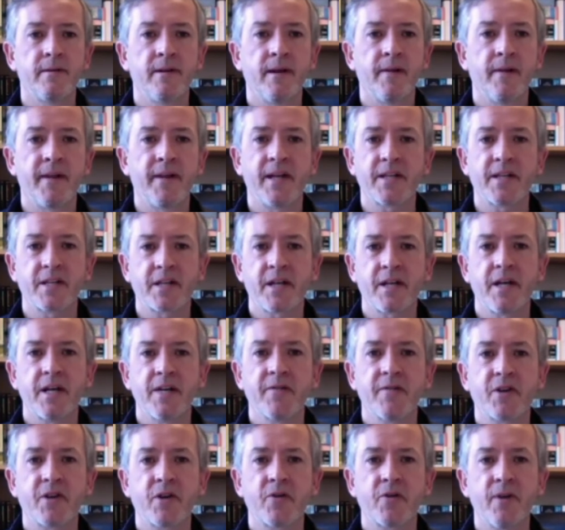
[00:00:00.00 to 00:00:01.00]
And that's
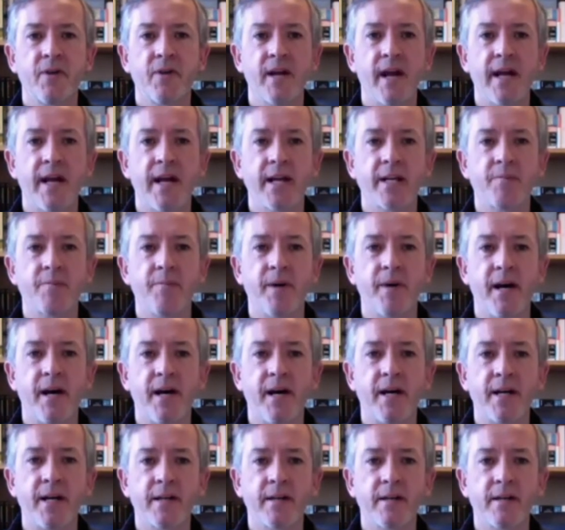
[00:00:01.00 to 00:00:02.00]
kind of correct,
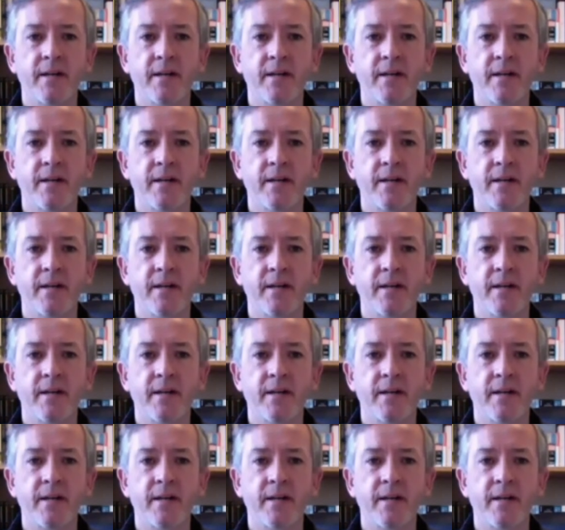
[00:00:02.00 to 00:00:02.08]
but